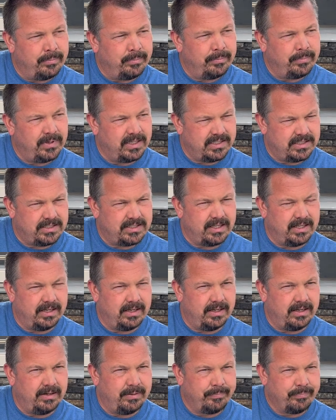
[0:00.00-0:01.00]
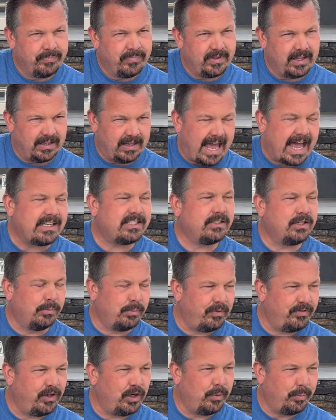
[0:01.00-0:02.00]
is the last term
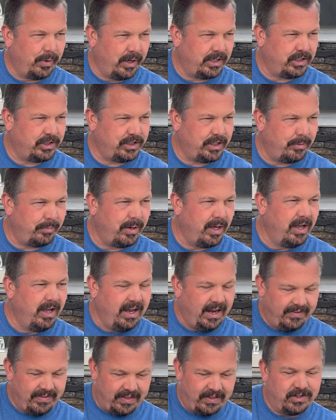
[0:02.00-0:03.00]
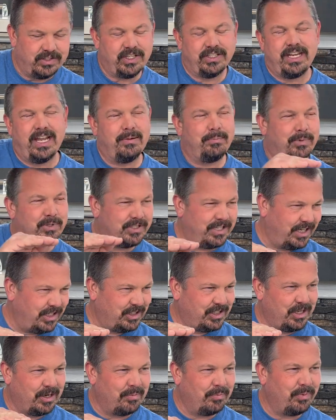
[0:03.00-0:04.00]
of your apprenticeship, and then there's a 10%
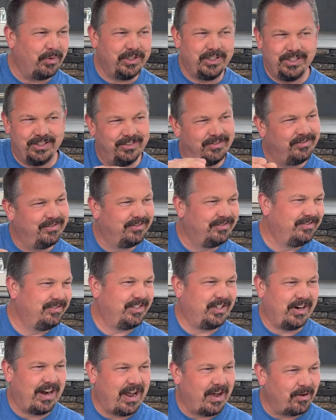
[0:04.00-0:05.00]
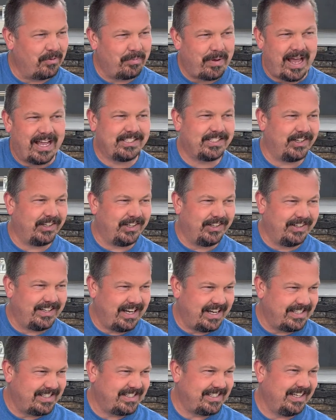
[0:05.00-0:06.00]
jump when you turn out and pass all your
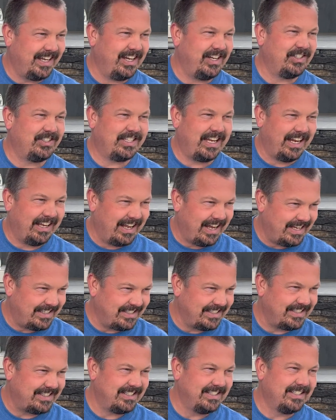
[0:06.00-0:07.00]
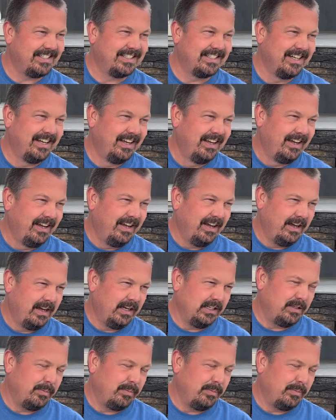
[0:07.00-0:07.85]
tests and get your state licenses to